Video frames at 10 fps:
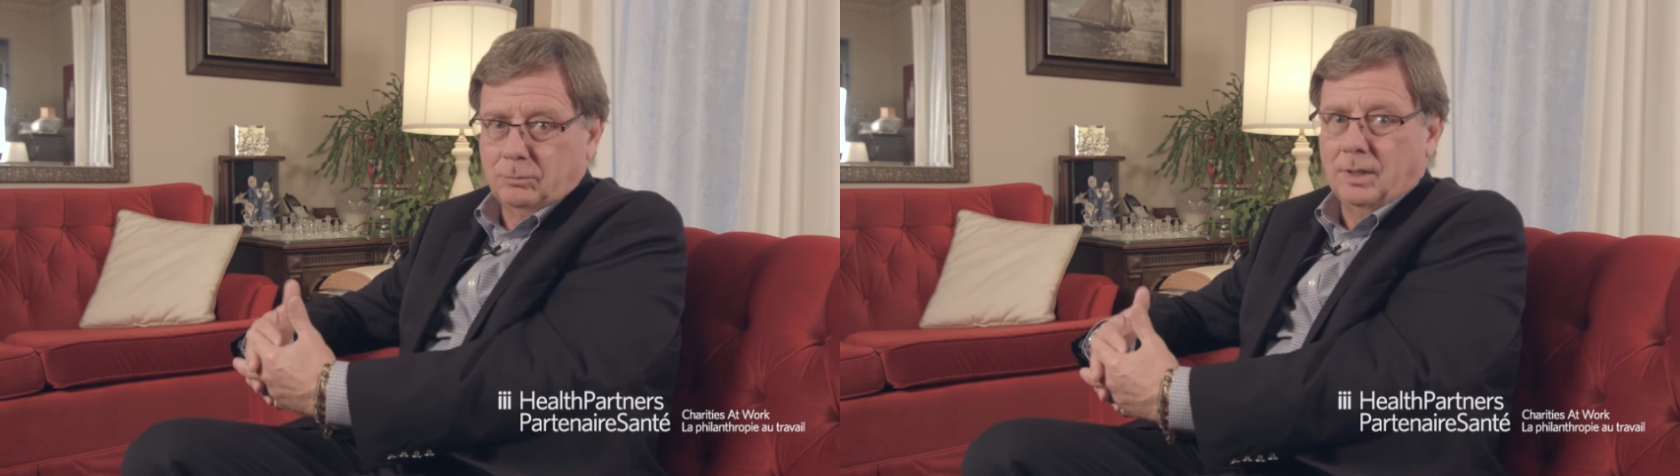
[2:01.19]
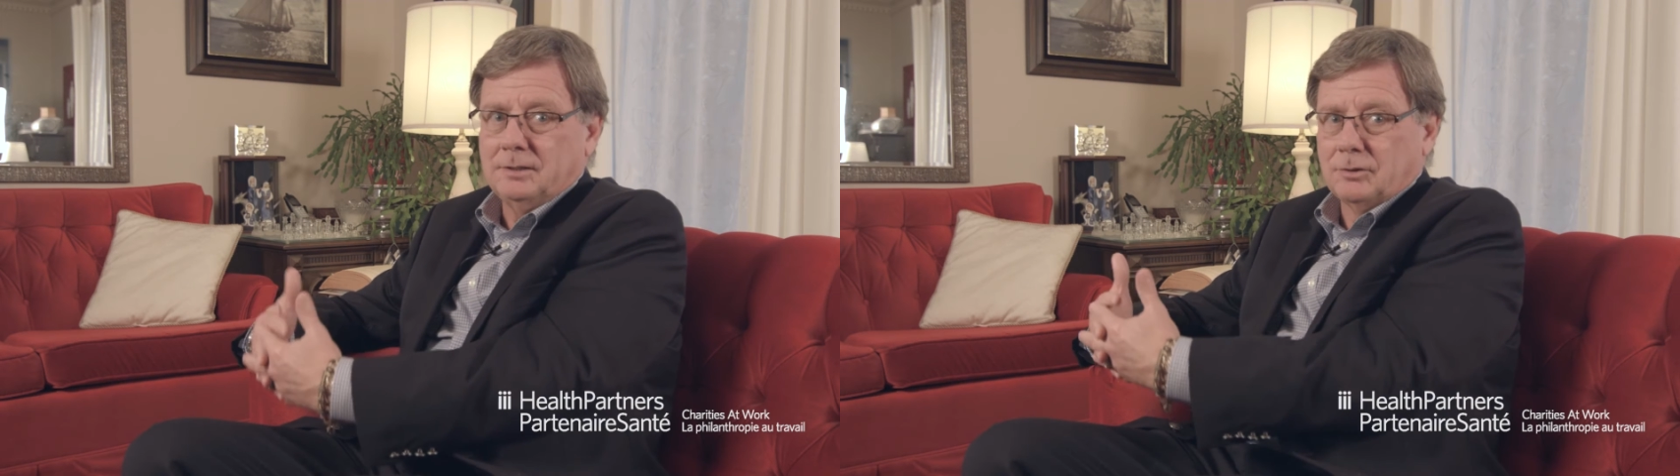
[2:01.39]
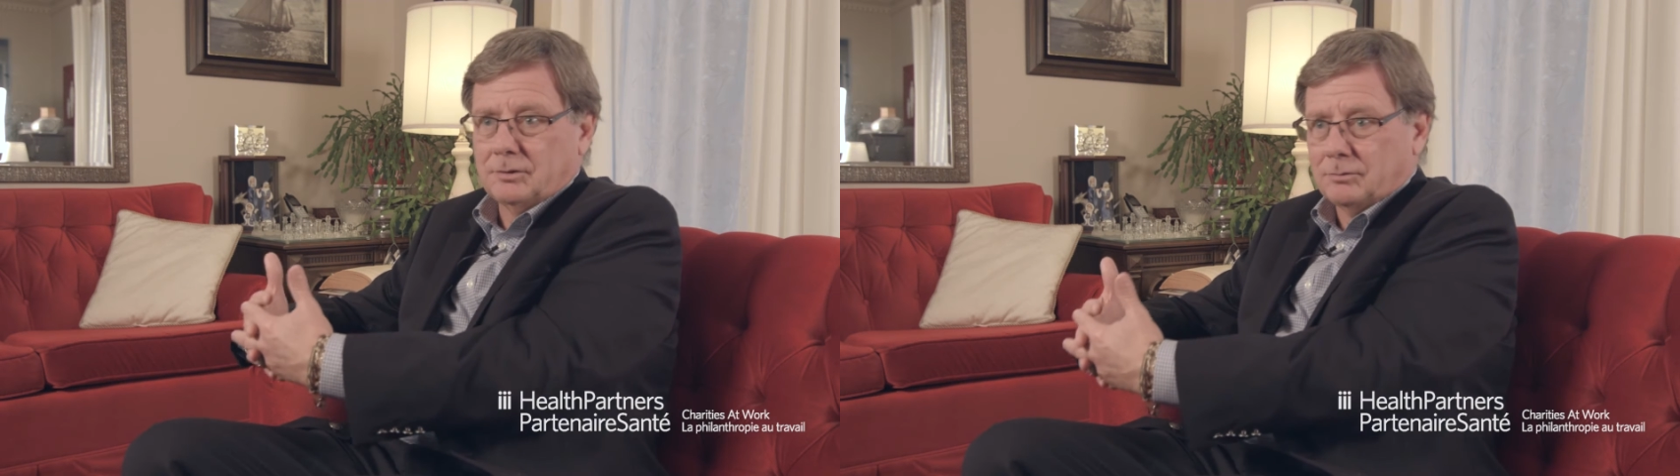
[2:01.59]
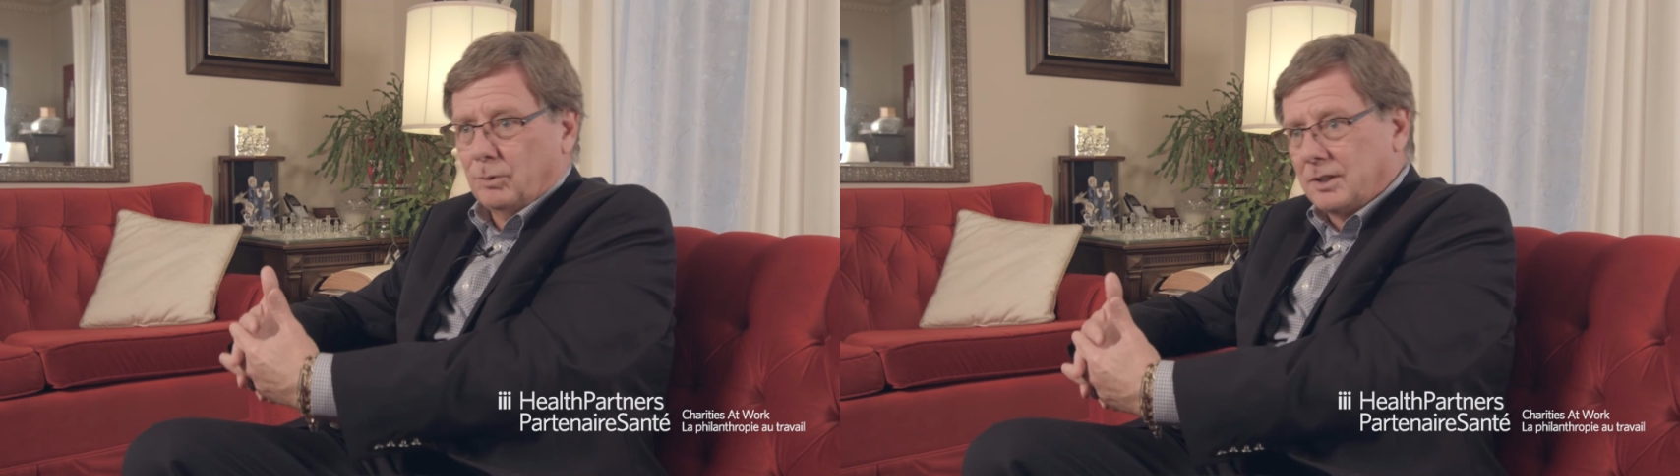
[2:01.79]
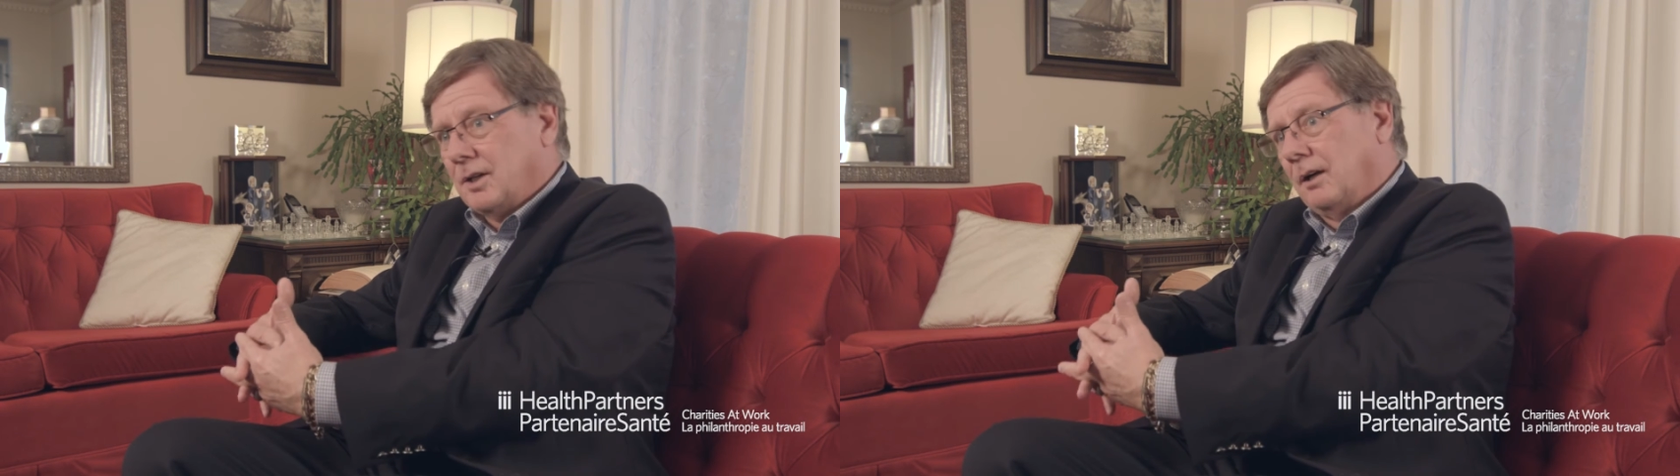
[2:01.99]

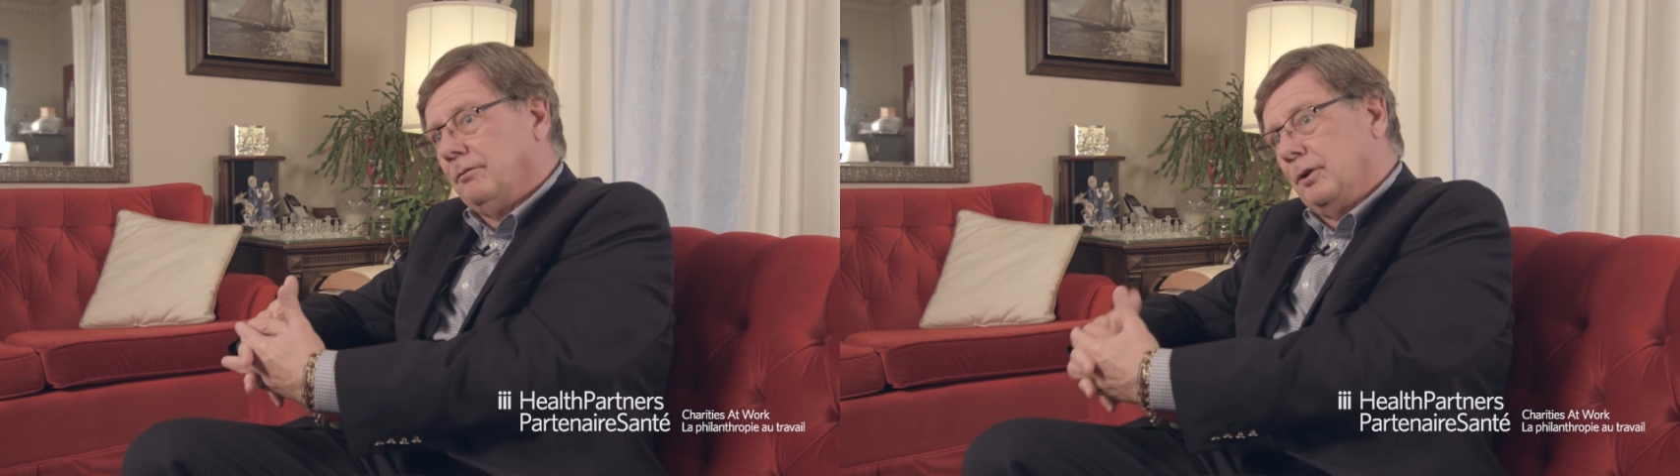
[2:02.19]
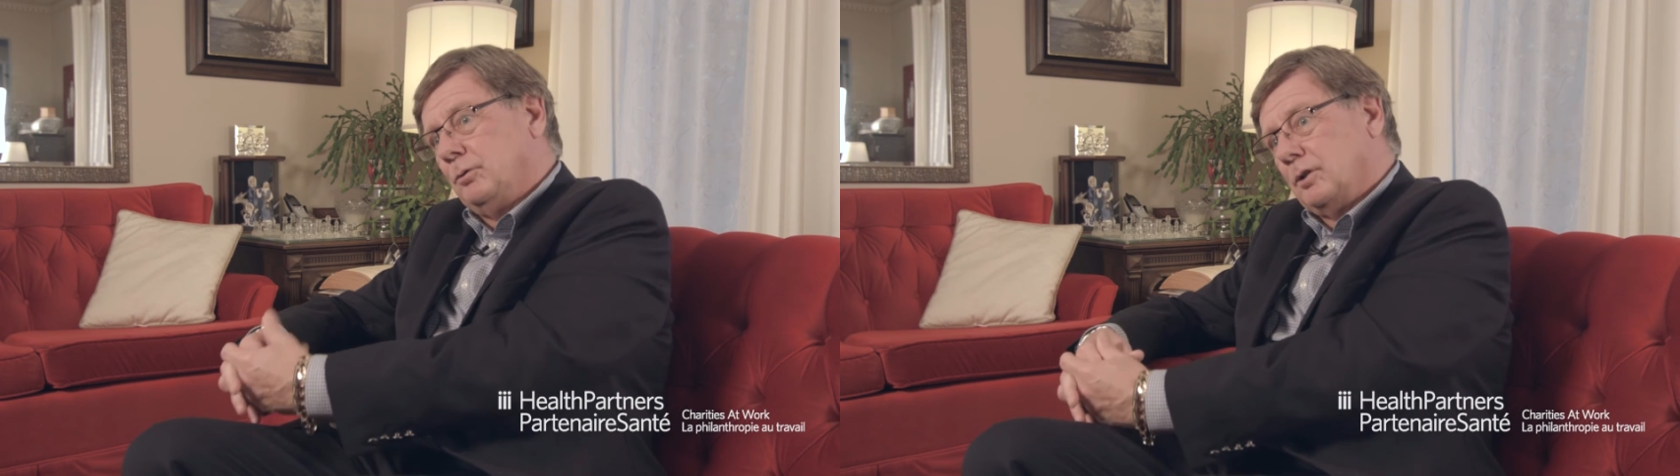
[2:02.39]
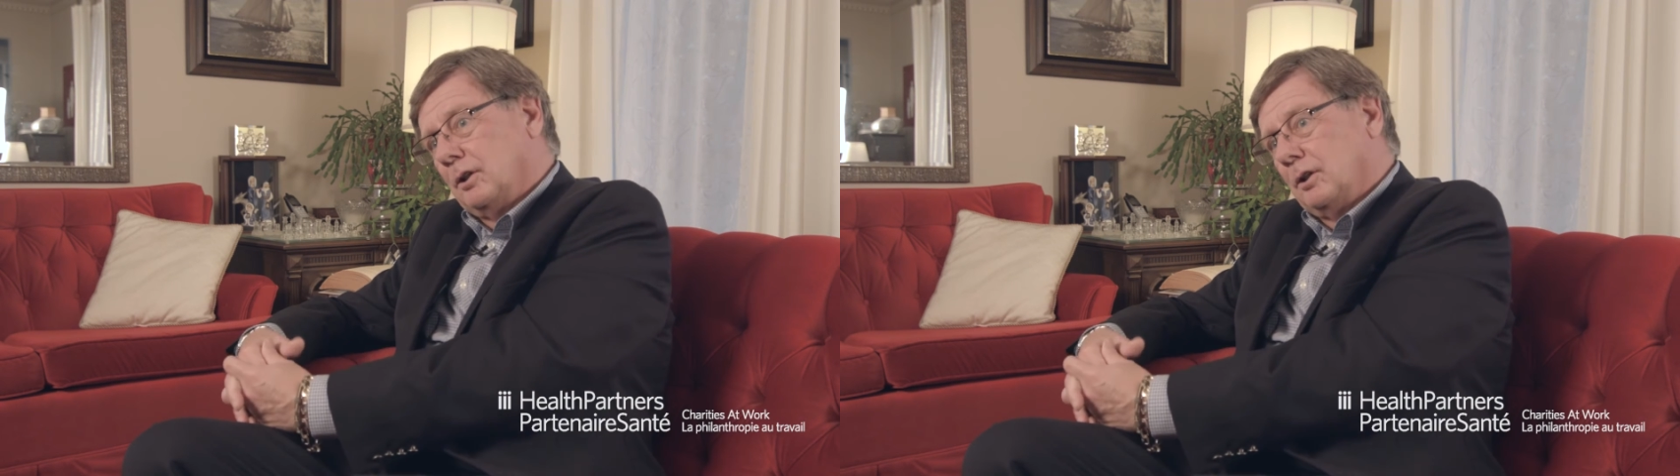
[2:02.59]
what's our future